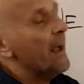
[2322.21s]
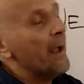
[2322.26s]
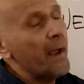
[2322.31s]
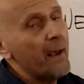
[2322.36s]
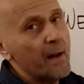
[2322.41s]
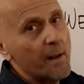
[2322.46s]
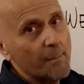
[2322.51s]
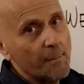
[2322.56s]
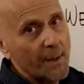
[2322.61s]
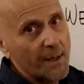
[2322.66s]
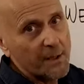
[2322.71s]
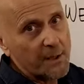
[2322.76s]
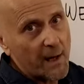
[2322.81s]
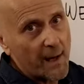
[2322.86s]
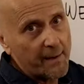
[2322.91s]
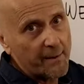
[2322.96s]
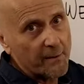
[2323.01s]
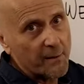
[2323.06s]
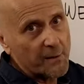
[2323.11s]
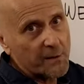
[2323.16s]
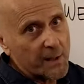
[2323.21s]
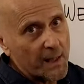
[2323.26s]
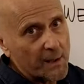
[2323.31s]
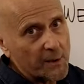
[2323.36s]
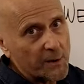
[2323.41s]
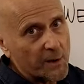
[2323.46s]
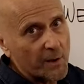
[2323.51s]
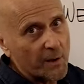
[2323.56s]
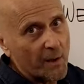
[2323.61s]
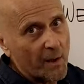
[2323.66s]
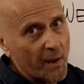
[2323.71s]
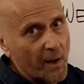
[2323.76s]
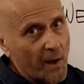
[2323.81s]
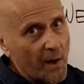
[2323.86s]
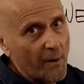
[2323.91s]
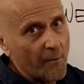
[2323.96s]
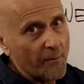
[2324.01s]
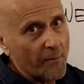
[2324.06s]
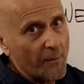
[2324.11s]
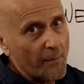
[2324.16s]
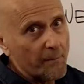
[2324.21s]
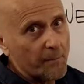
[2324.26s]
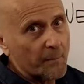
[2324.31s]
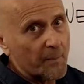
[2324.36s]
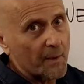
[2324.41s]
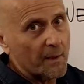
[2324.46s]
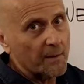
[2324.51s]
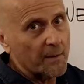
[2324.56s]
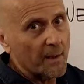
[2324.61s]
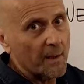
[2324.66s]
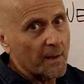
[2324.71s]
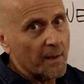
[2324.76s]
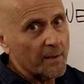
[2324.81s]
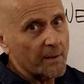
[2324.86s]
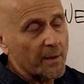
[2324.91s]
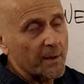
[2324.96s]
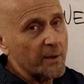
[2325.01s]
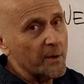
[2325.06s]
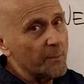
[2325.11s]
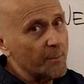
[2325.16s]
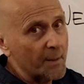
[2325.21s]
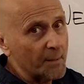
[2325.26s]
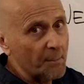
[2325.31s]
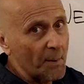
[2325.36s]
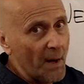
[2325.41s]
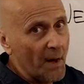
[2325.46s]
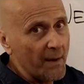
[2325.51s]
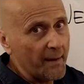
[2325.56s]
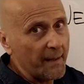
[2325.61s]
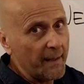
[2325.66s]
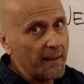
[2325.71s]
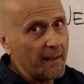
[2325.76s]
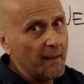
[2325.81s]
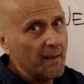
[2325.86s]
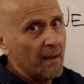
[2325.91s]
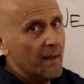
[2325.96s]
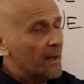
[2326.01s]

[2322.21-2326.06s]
and a much higher intention of the, the human body.